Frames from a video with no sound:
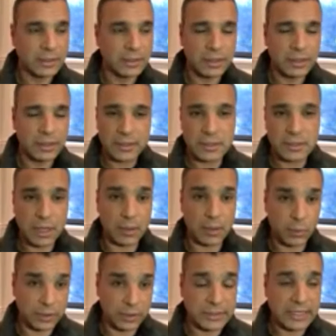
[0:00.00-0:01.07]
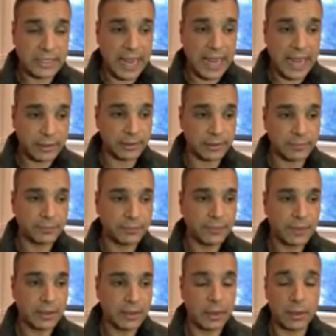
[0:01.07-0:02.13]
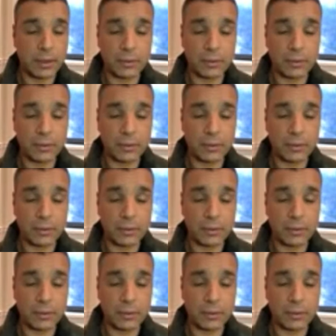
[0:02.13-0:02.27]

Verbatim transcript: things that I will tackle uh,